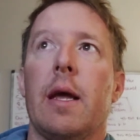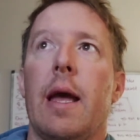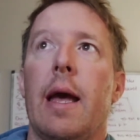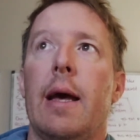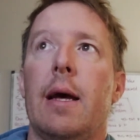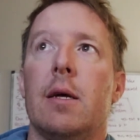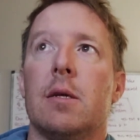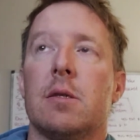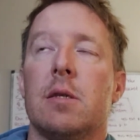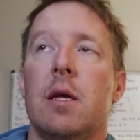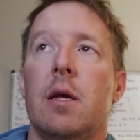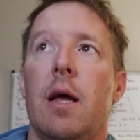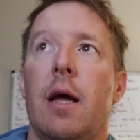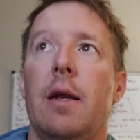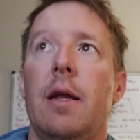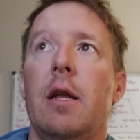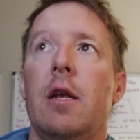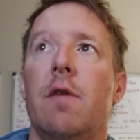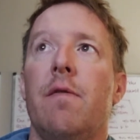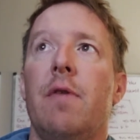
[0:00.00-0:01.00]
as an
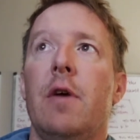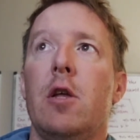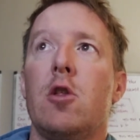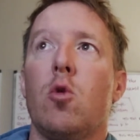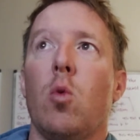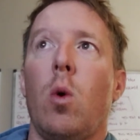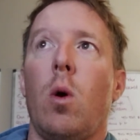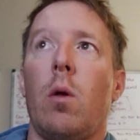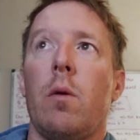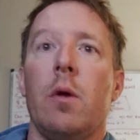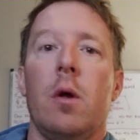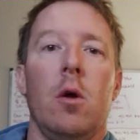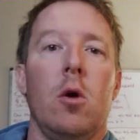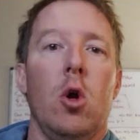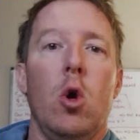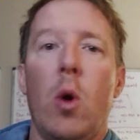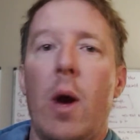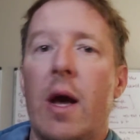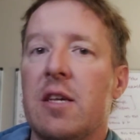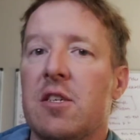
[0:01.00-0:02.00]
individual
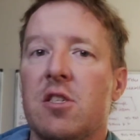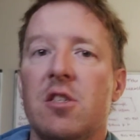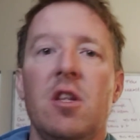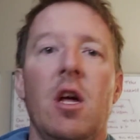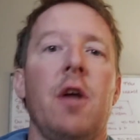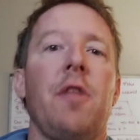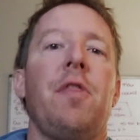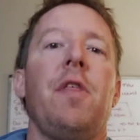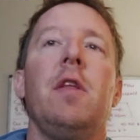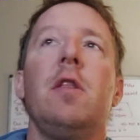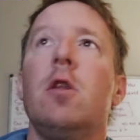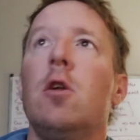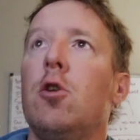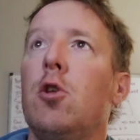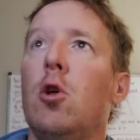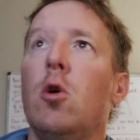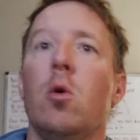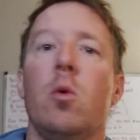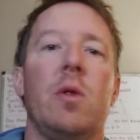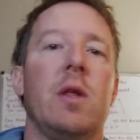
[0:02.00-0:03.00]
who has nothing to
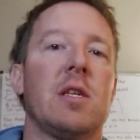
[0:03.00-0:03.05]
do,